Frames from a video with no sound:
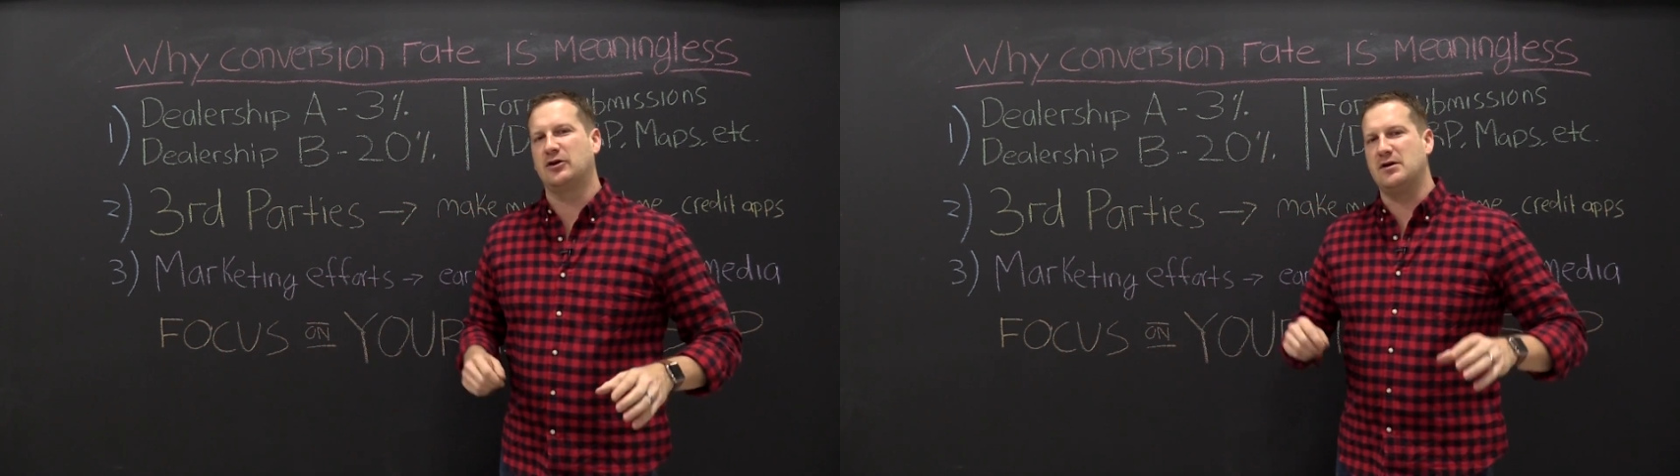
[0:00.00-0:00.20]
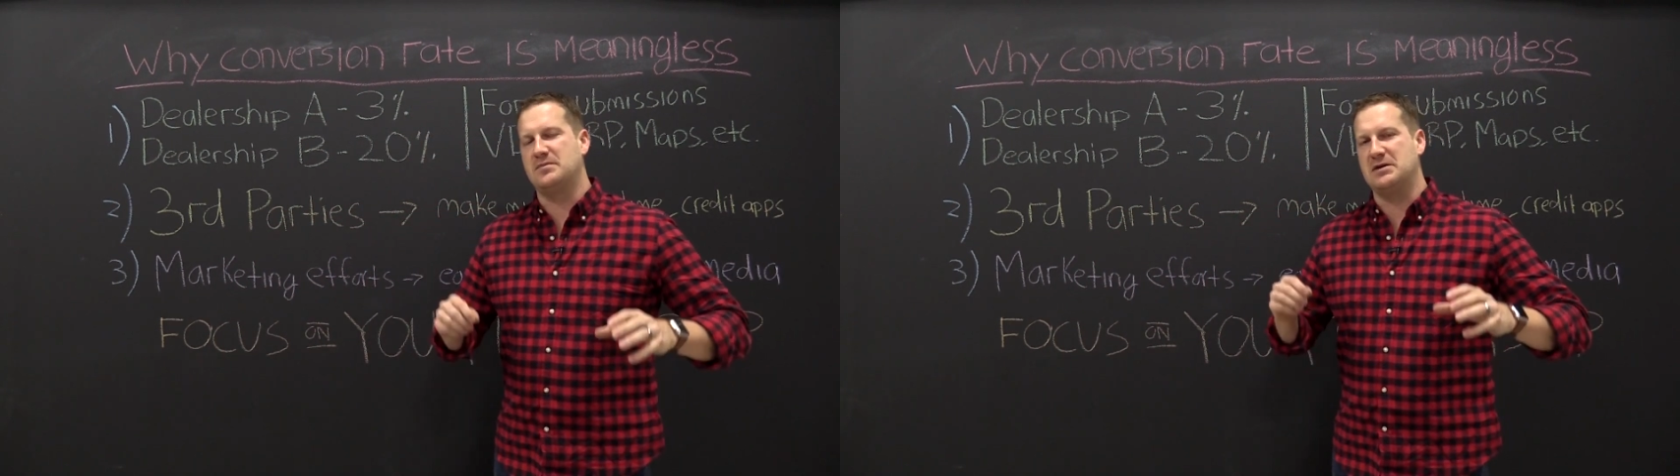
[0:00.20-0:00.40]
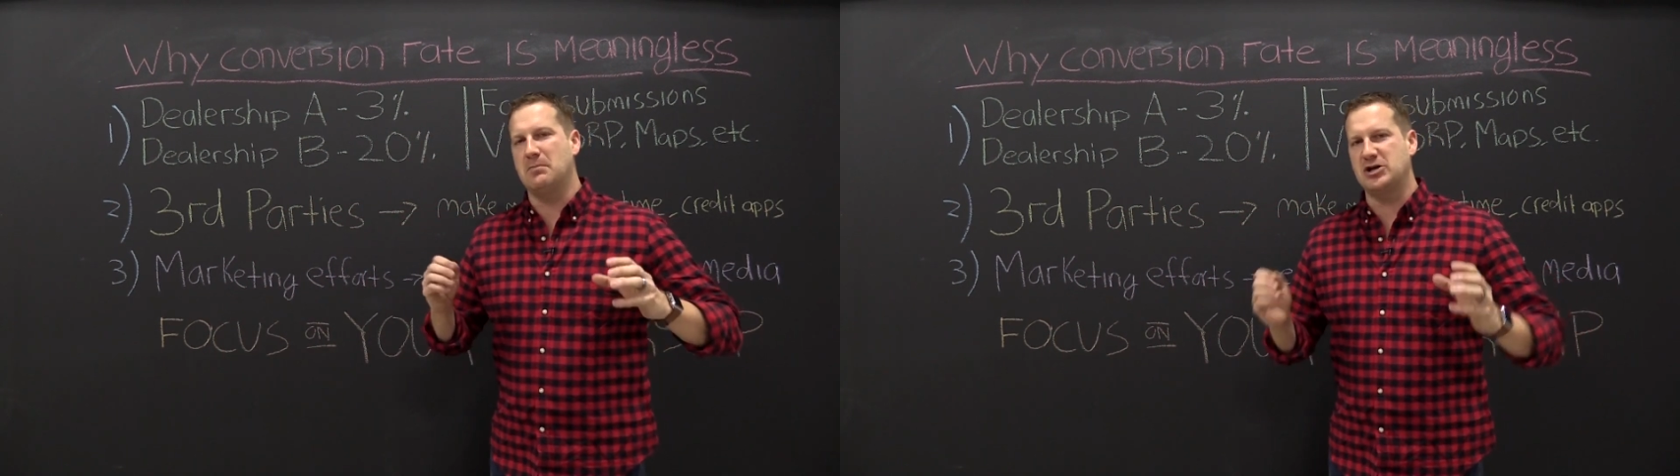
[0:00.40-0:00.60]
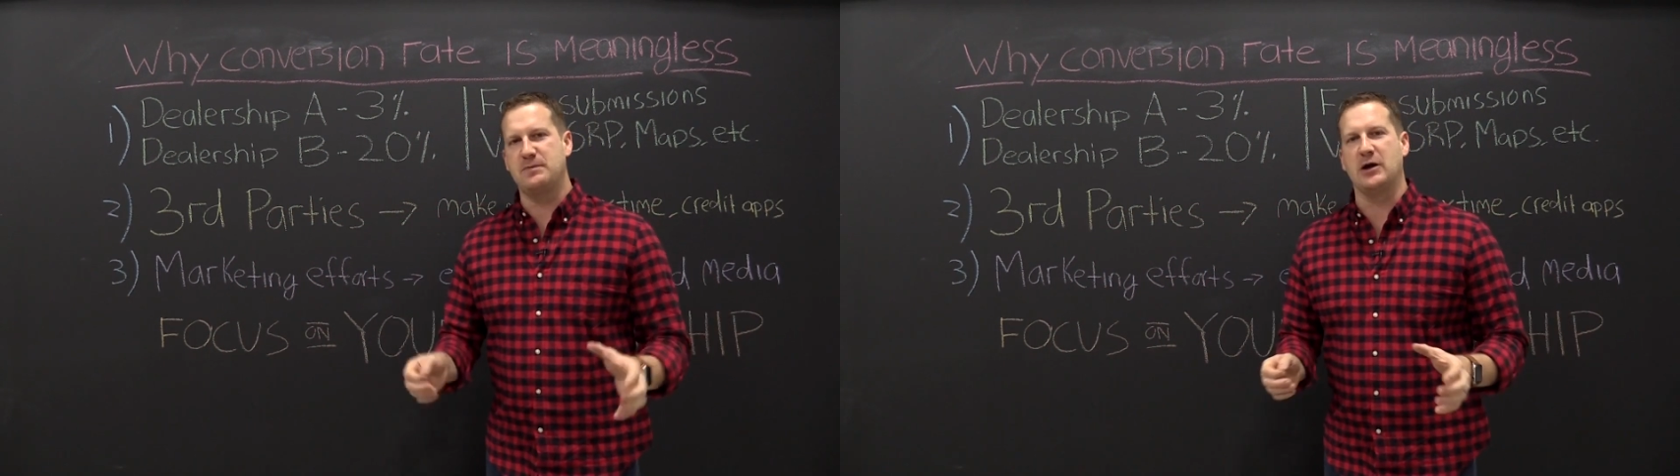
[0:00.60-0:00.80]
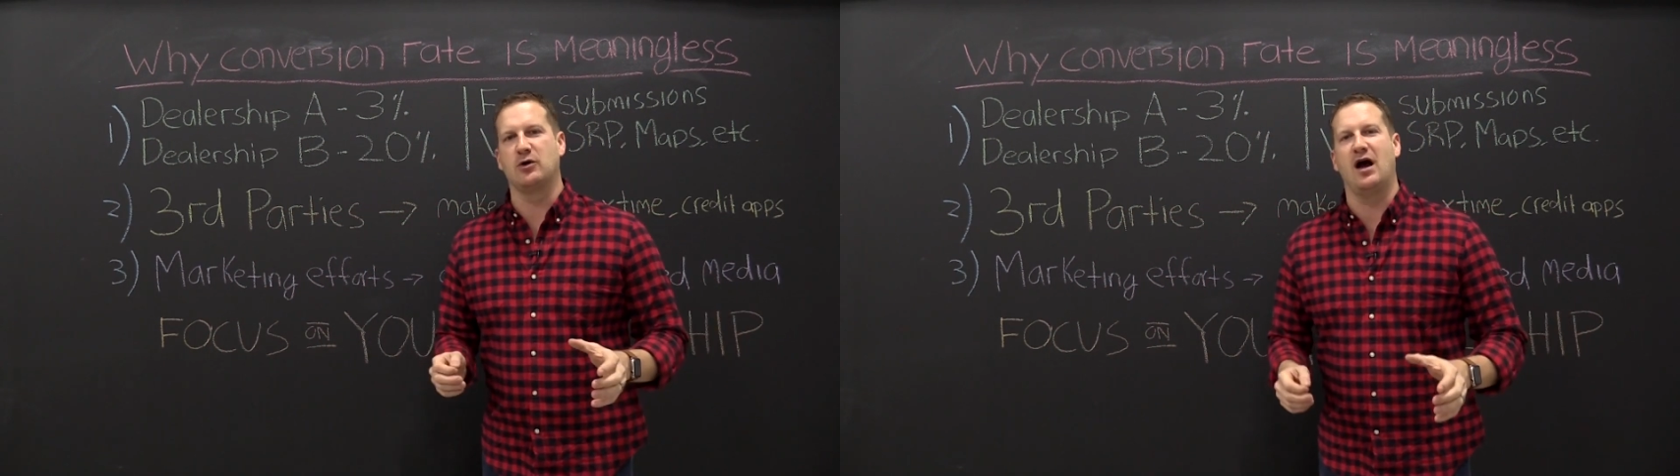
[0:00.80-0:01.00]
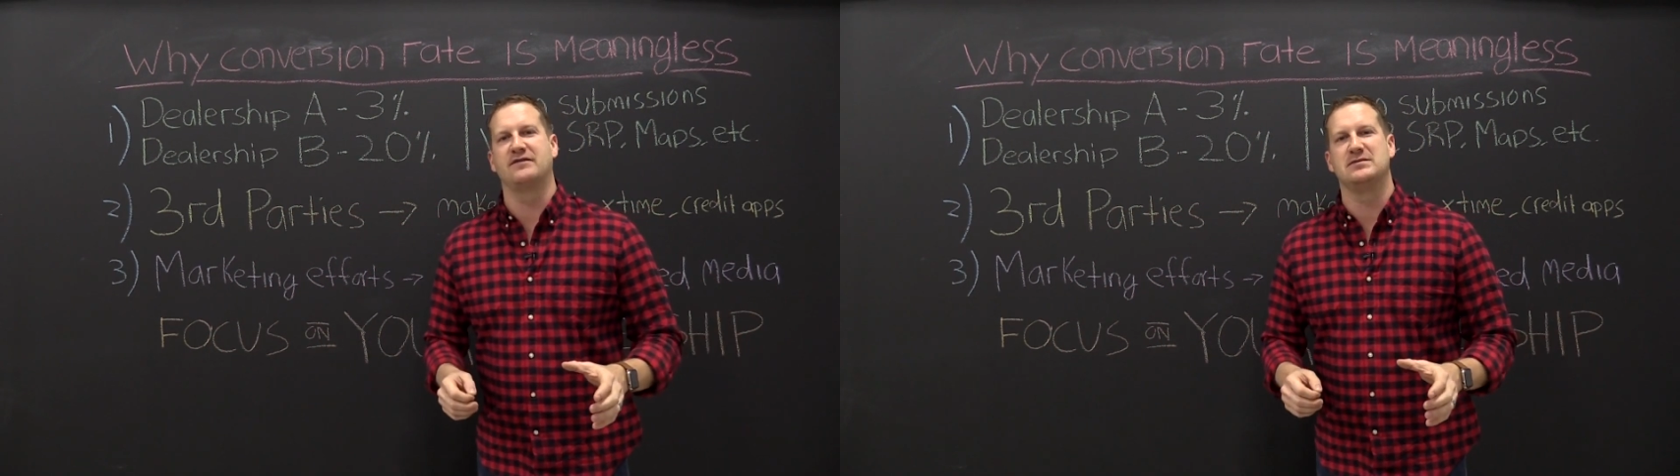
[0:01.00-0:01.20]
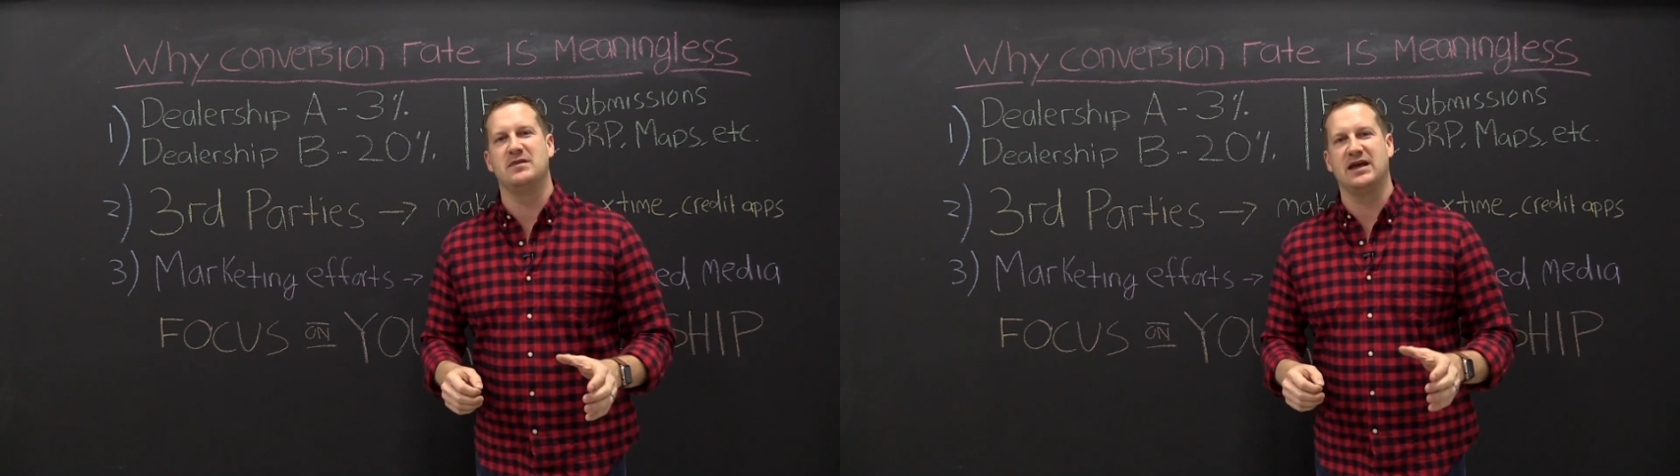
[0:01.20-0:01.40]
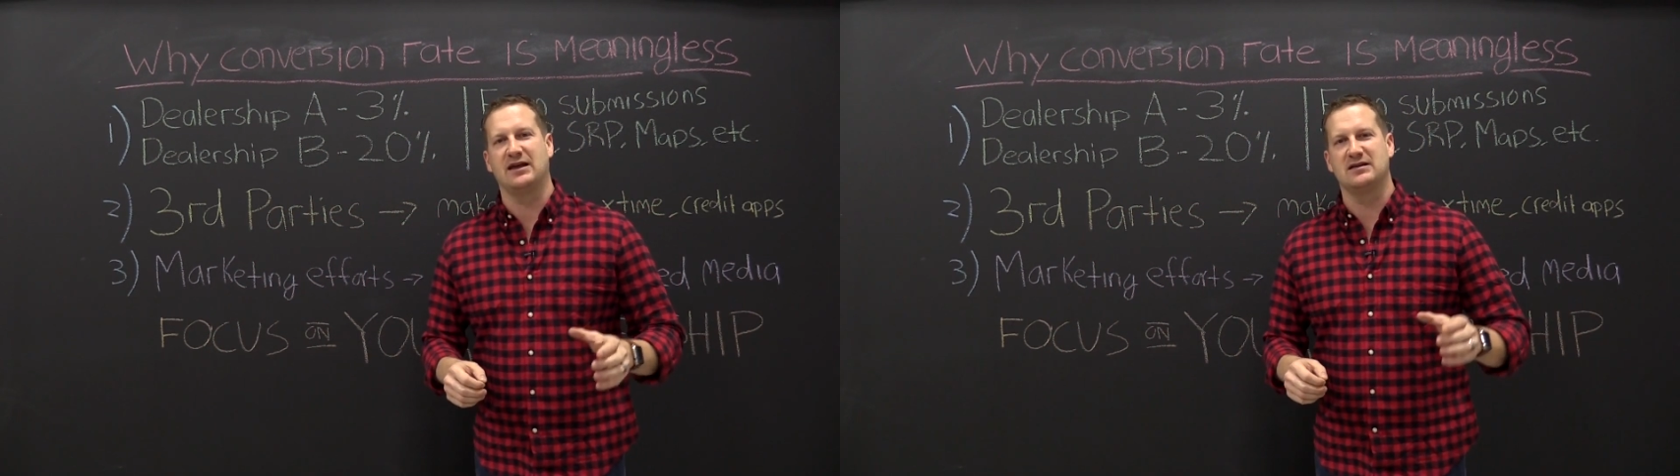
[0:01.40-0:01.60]
you're going to be much better off to
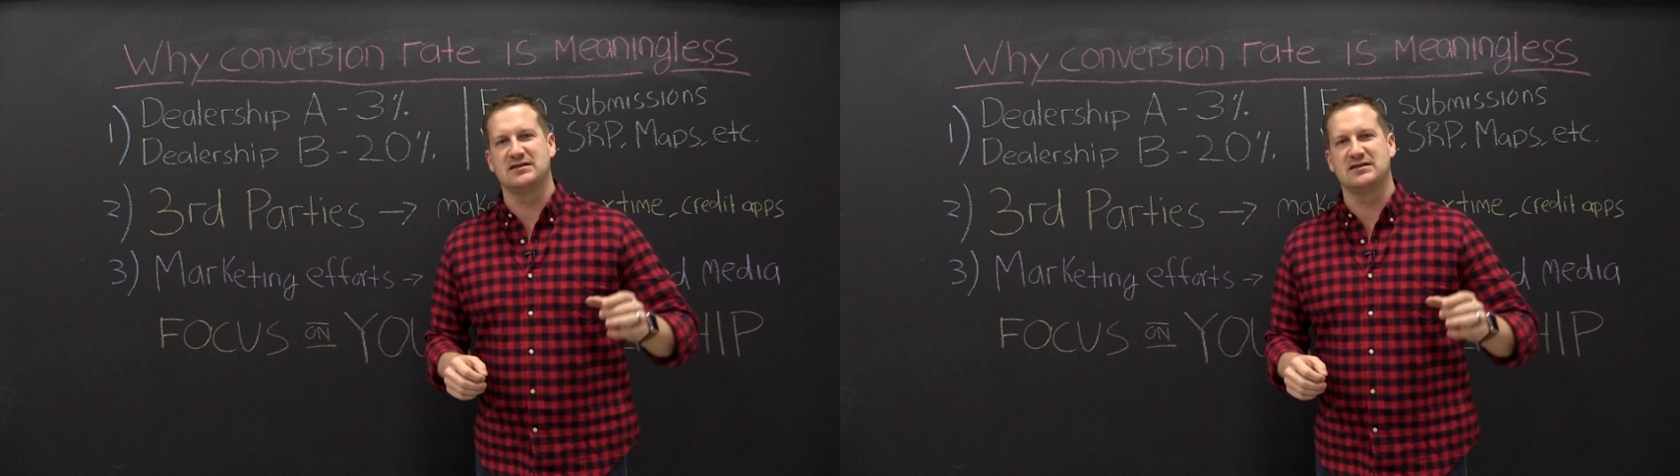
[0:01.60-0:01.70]
make